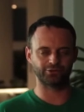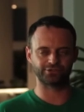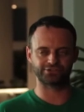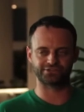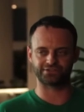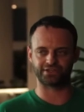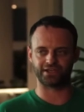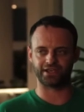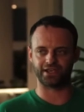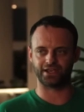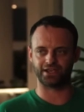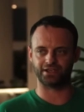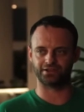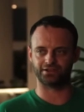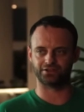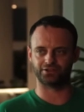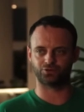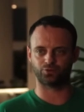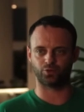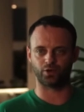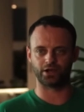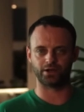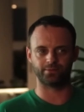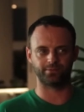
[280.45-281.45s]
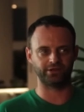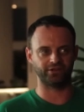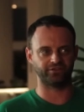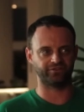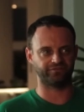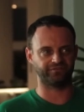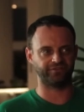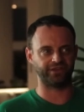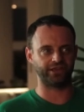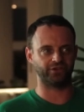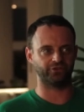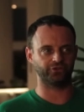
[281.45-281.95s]
would say, quite a bit of
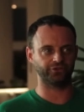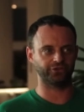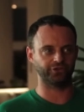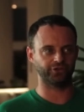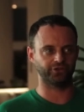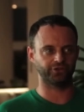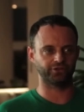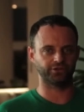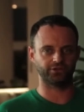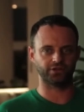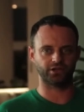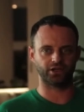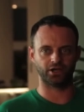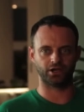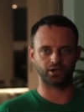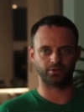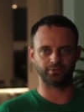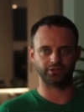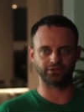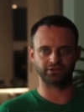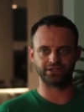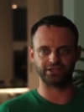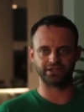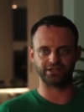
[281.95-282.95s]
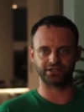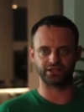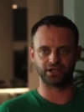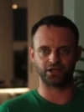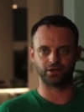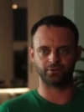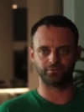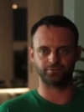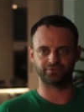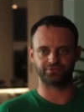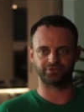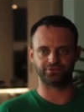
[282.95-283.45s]
failure in leading
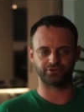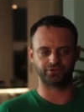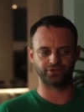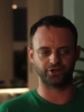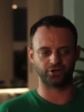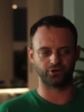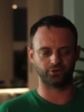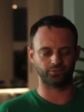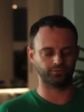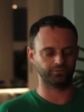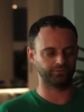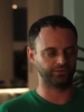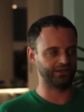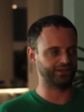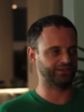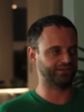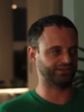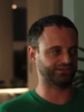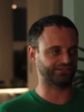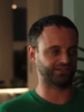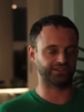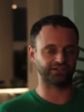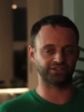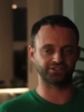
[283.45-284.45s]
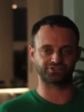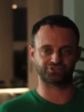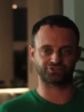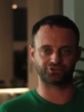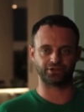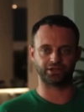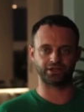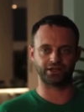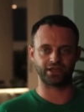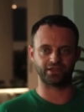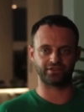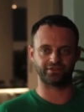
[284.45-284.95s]
up to, you know, in this
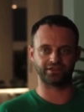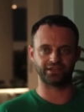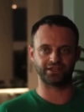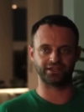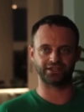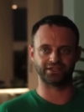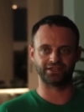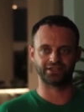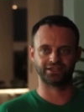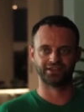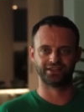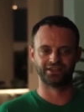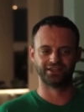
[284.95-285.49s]
industry, and I think